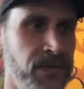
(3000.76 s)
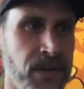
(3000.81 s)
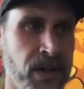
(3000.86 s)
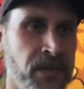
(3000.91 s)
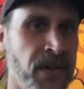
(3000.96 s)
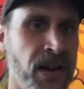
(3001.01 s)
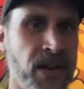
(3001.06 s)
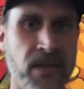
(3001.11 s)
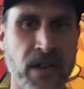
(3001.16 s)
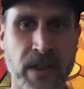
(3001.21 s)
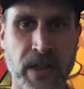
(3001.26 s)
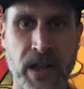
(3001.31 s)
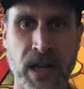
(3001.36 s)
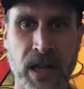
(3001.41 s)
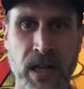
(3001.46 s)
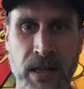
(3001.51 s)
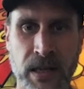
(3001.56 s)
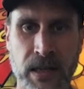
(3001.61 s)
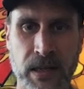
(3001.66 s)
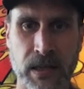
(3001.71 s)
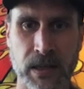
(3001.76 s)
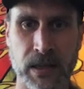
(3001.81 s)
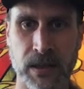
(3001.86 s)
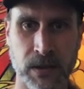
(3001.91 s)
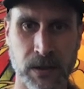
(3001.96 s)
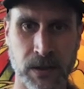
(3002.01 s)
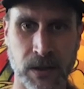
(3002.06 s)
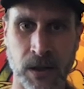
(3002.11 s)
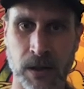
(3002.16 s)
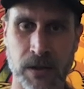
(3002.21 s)
of everything and
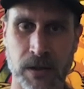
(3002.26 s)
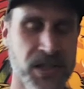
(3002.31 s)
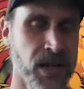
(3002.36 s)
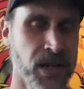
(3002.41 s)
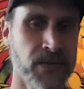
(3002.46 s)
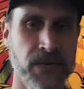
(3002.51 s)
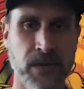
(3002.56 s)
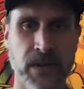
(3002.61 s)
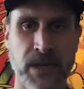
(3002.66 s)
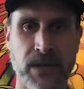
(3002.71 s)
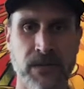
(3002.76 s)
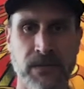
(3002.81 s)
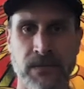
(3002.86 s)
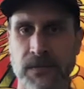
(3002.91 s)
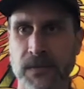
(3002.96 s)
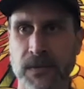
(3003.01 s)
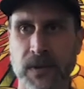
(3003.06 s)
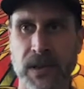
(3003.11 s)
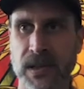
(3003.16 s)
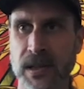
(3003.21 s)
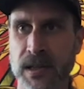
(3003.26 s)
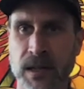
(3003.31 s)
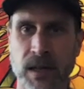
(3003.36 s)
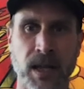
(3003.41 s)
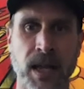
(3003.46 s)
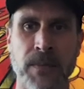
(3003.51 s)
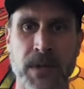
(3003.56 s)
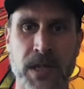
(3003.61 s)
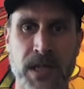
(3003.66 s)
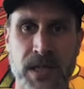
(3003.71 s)
all suffering with the
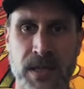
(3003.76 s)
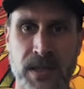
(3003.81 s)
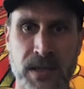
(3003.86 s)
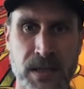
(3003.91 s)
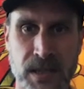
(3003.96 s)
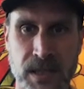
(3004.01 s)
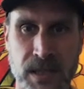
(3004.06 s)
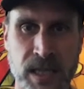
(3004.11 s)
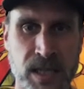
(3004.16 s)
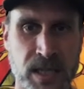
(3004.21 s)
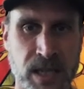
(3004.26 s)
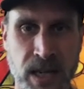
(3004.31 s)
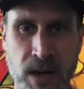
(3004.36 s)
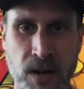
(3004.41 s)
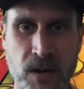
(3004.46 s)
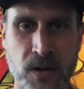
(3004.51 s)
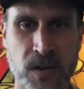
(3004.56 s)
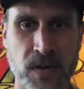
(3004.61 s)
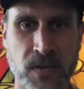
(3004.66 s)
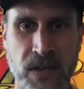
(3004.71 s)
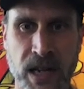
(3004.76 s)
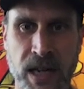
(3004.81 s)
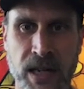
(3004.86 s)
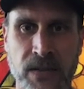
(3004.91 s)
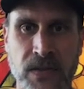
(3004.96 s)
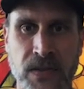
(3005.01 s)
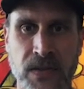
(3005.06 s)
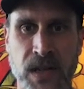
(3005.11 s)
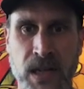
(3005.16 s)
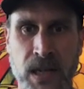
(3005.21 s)
dilemmas and slings and arrows of
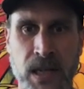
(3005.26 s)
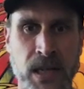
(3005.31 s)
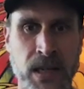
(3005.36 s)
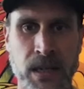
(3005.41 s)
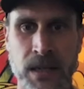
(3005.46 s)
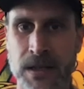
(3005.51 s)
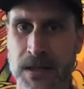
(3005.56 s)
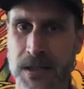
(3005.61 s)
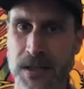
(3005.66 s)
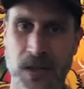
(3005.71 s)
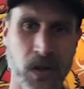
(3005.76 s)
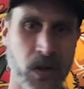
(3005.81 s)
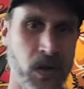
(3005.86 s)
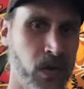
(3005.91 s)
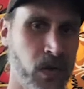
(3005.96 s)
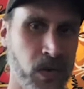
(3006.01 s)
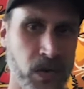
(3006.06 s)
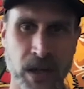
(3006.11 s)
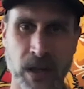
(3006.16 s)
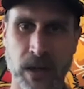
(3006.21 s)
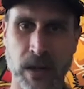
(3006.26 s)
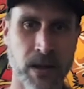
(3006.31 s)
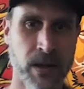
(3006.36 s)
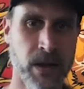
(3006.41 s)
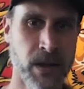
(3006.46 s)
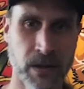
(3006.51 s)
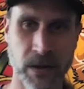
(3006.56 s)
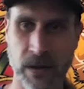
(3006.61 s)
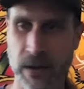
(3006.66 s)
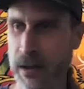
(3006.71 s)
life. So, you know,
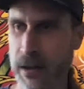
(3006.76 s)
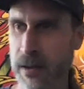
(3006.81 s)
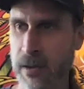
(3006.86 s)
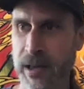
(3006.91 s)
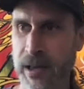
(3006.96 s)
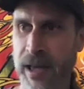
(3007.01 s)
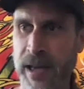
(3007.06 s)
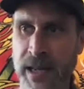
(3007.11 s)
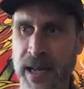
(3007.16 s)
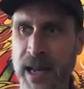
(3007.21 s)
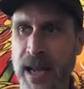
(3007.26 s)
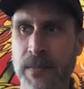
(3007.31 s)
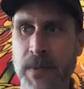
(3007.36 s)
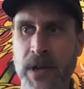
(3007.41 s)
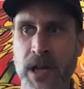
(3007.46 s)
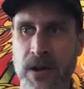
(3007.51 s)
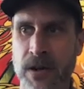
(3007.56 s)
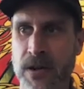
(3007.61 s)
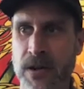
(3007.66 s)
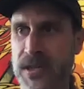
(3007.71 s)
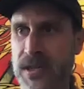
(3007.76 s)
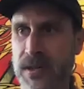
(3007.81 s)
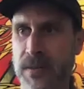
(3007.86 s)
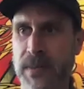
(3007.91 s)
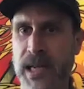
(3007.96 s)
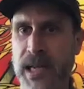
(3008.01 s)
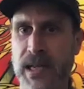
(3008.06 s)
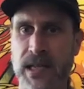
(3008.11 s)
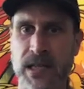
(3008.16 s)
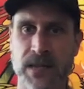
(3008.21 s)
the end game here is to
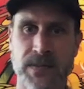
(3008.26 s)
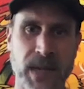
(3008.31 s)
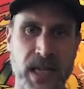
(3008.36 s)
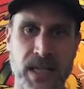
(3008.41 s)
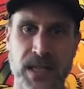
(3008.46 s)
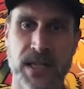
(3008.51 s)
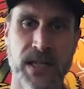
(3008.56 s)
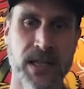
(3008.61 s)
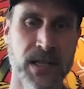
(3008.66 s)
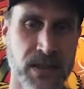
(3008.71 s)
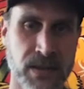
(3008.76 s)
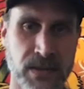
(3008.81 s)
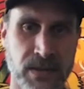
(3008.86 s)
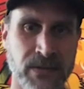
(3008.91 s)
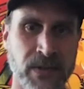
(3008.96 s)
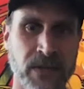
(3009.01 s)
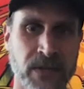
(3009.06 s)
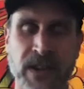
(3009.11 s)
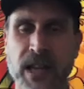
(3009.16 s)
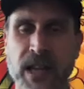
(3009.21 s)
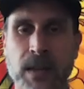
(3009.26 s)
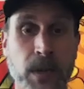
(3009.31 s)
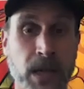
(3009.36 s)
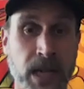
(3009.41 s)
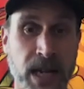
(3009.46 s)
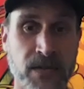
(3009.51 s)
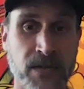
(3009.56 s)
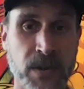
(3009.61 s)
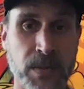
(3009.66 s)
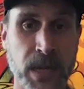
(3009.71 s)
make these medicines available to
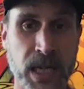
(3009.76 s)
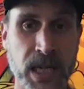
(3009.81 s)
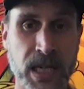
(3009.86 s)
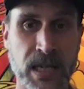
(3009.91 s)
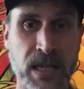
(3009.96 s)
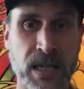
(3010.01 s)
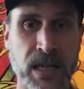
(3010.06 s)
everybody.